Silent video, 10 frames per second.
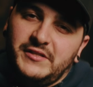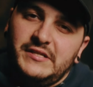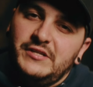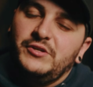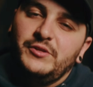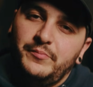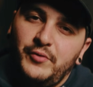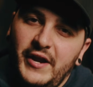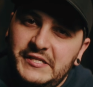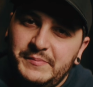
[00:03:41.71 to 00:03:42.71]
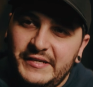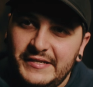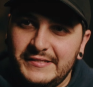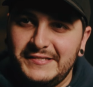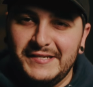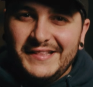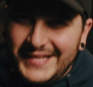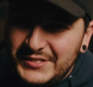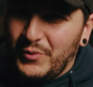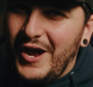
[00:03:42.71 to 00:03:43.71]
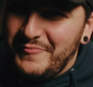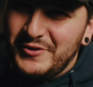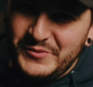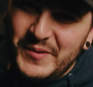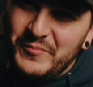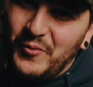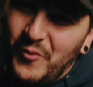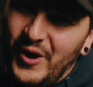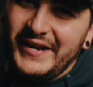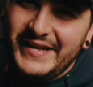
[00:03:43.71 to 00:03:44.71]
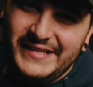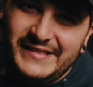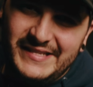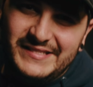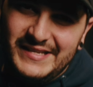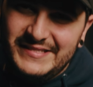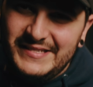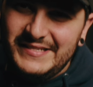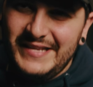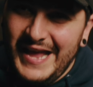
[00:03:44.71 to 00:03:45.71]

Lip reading: to touch on their price because that's why most people want to get these lenses,